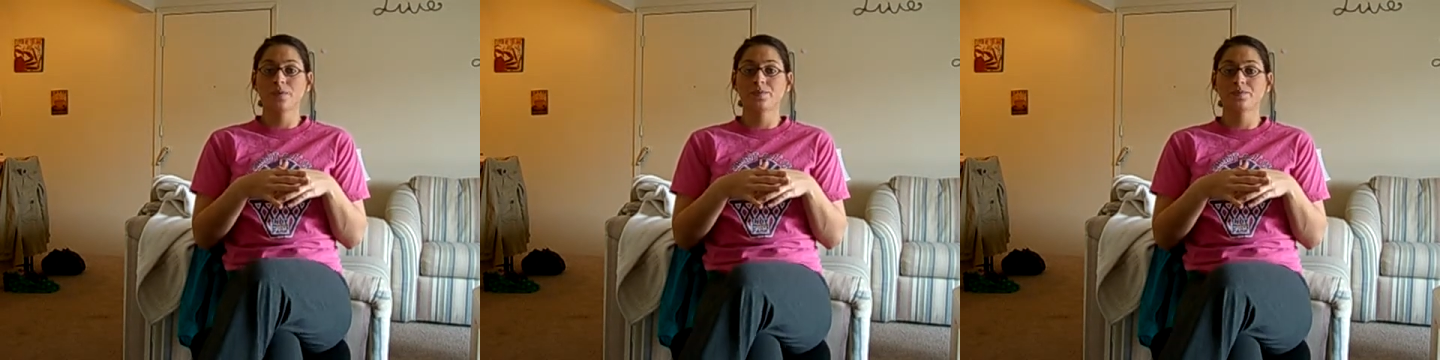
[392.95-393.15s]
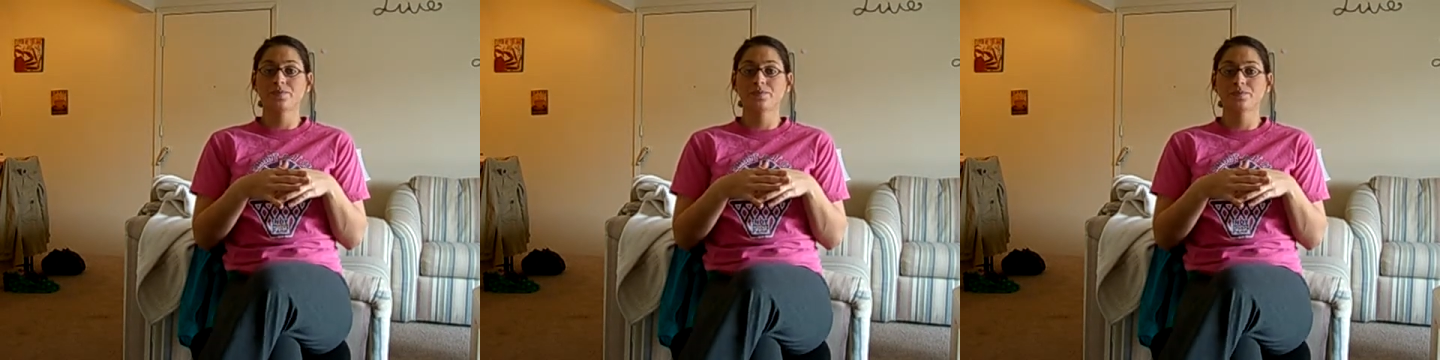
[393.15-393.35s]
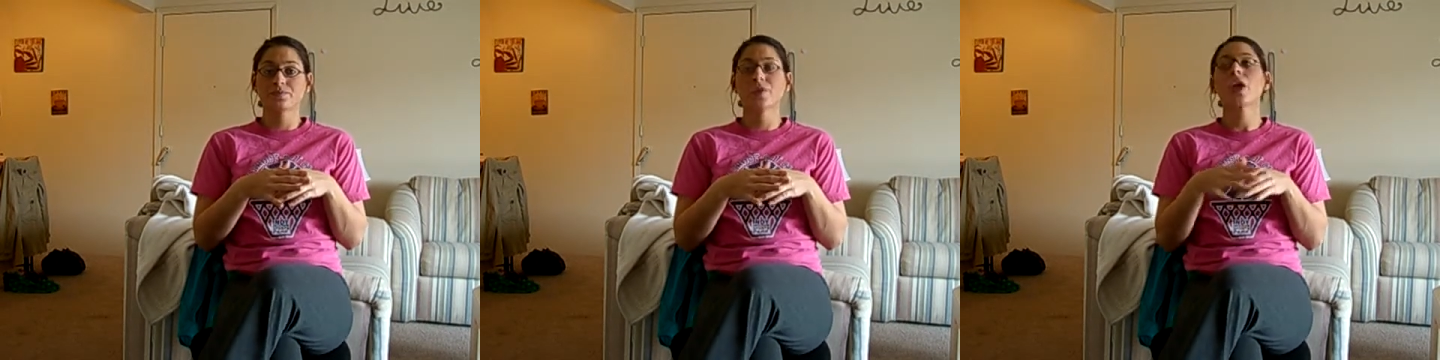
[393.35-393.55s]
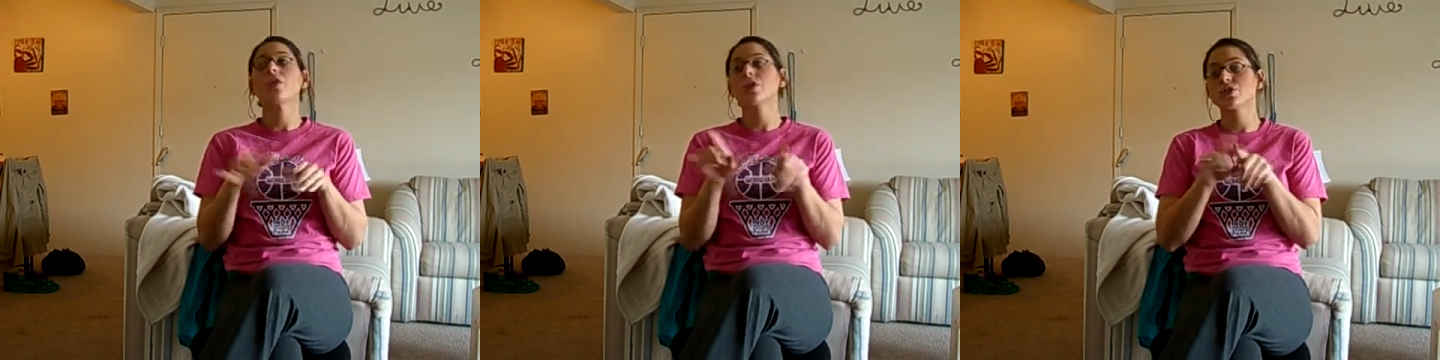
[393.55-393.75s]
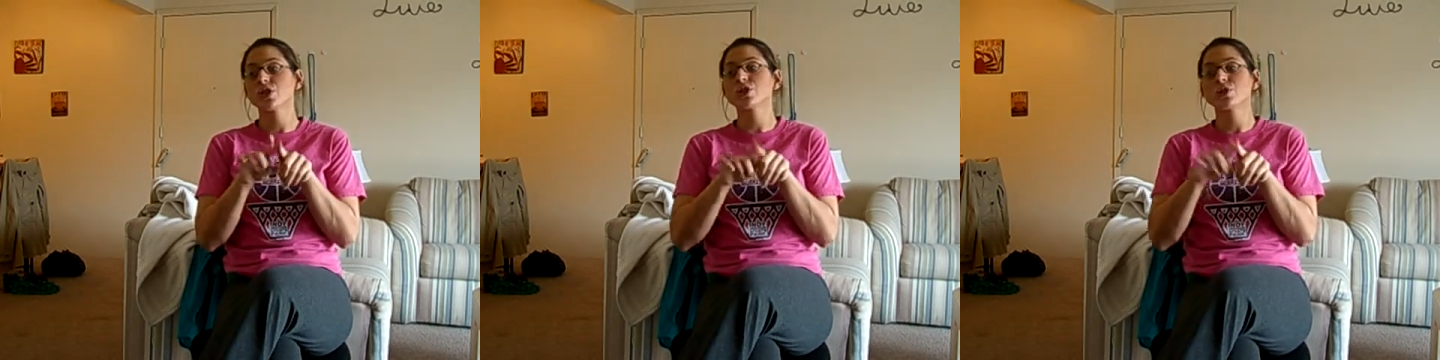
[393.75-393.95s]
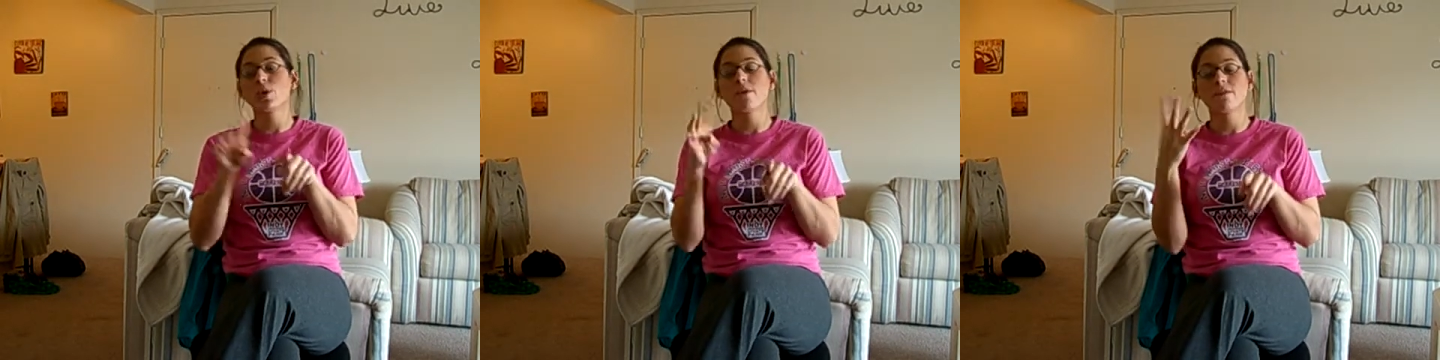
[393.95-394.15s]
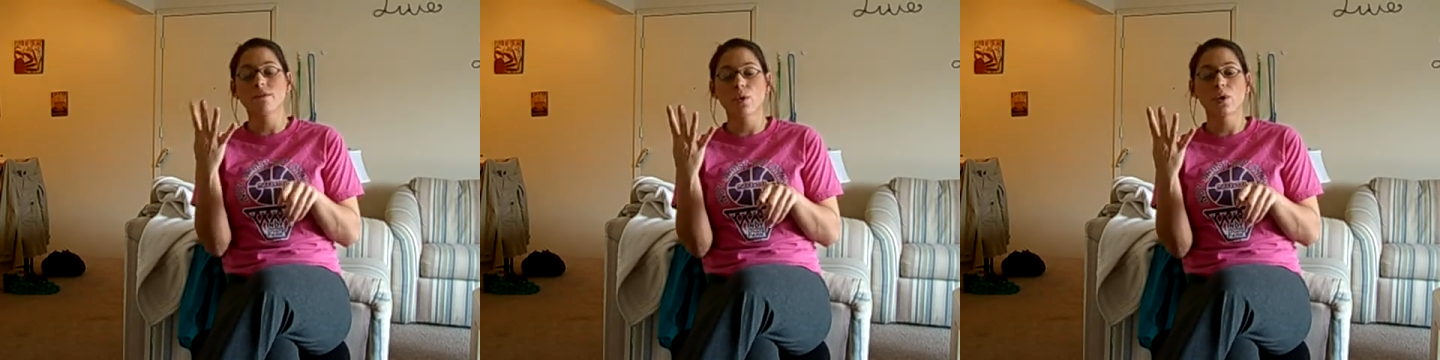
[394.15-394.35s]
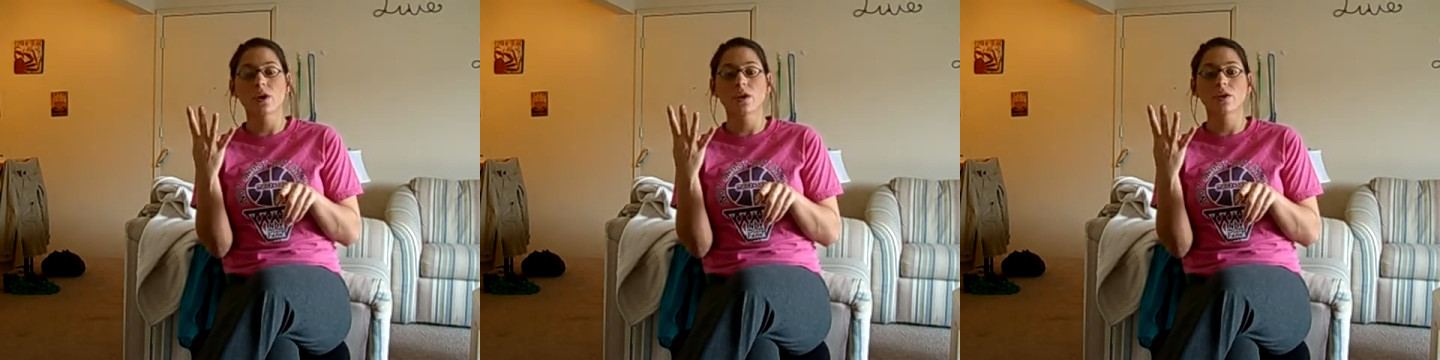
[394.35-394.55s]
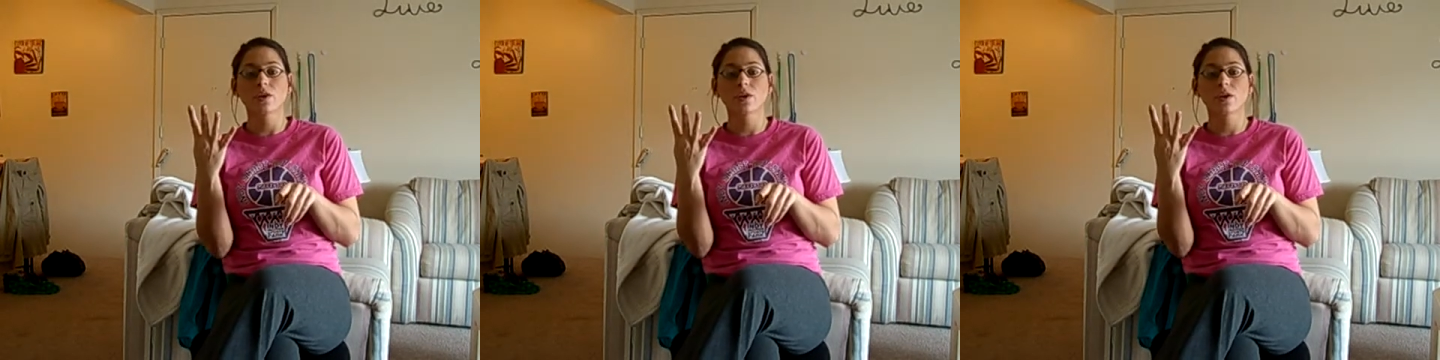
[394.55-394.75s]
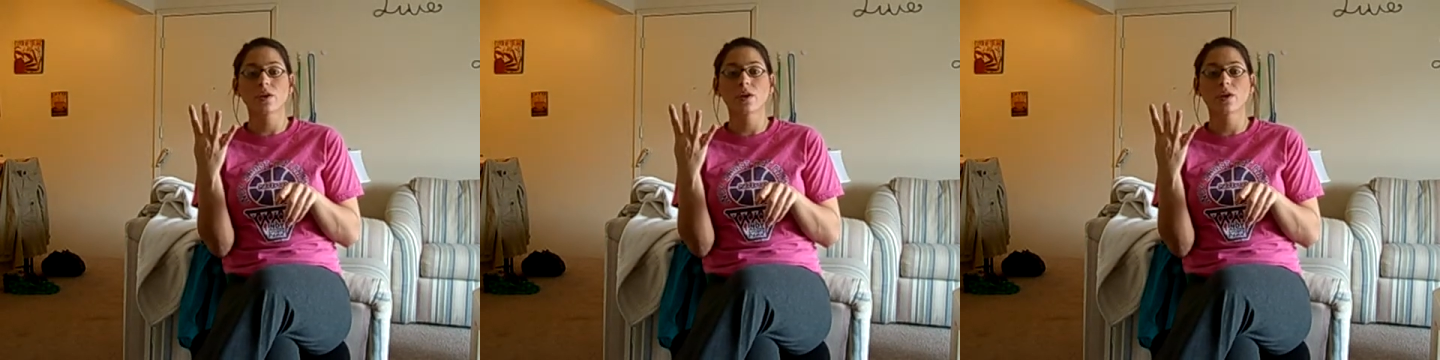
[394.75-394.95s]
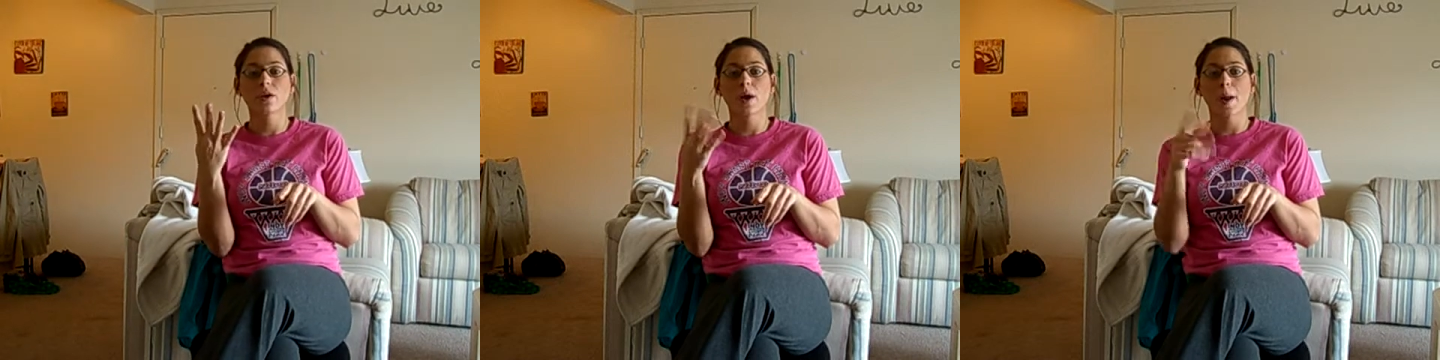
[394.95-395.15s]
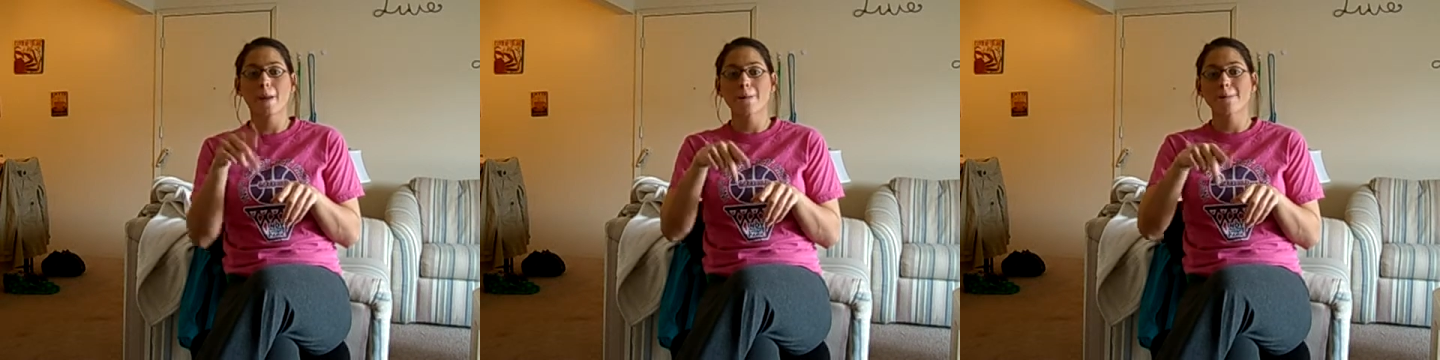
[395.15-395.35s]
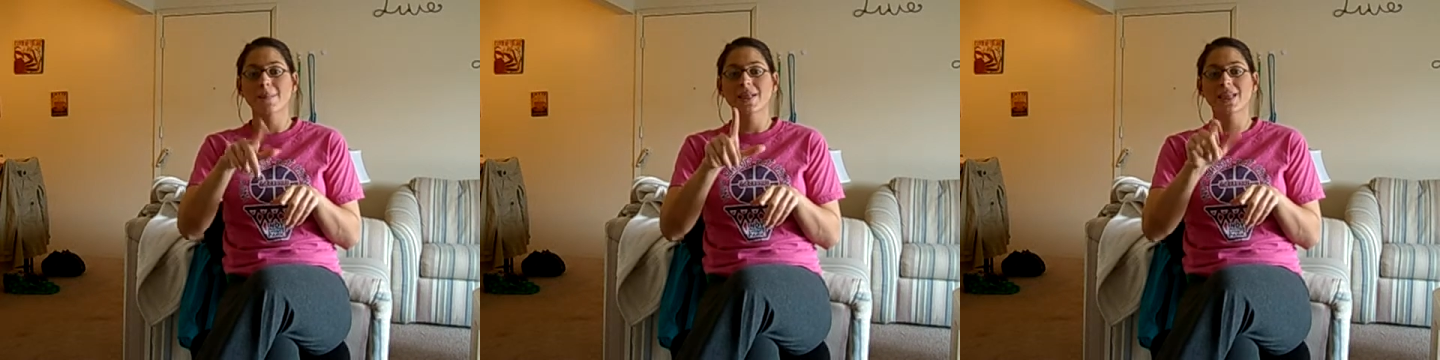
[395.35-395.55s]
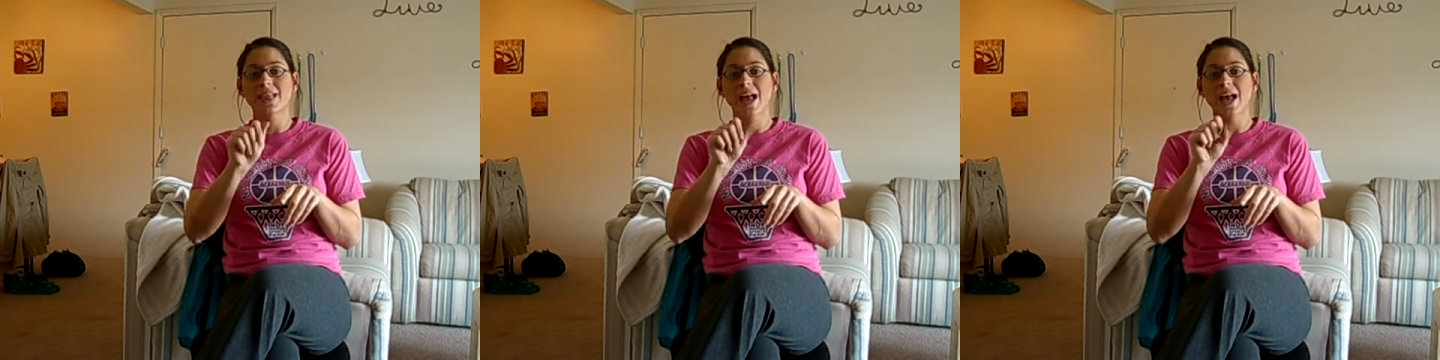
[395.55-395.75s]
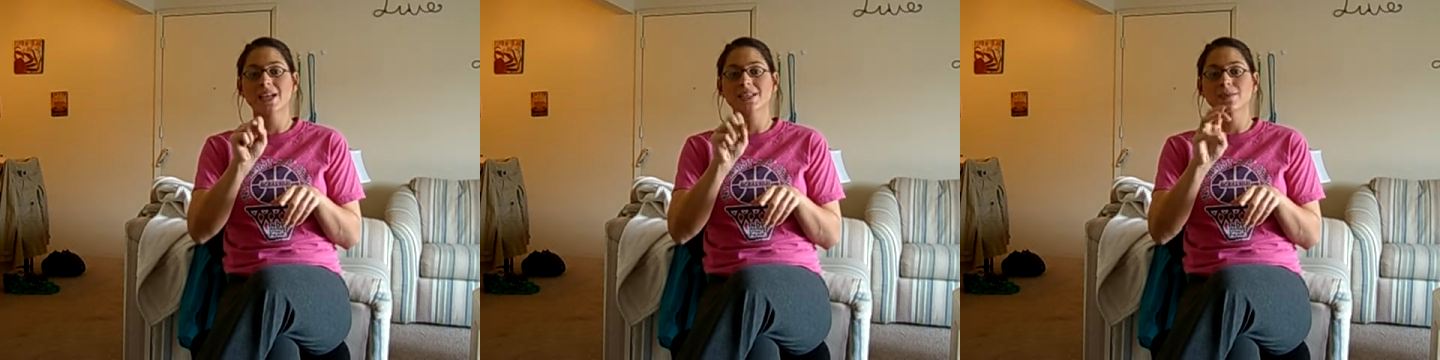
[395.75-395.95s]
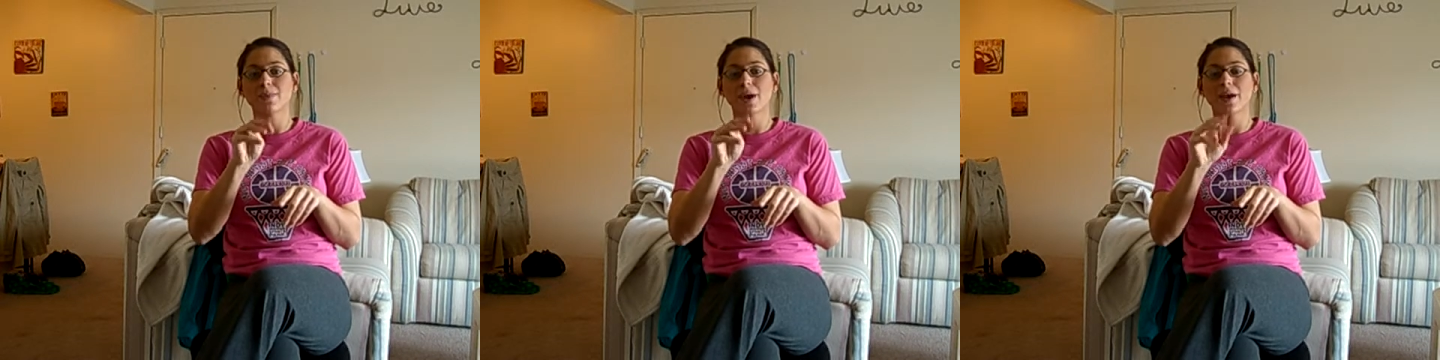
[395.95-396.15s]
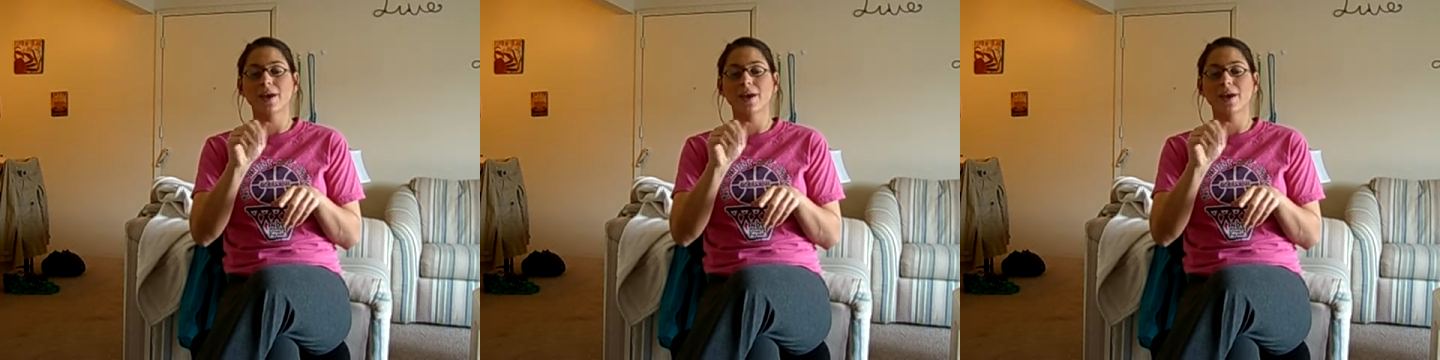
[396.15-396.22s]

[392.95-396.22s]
There is a fourth called plasma, but it's less familiar.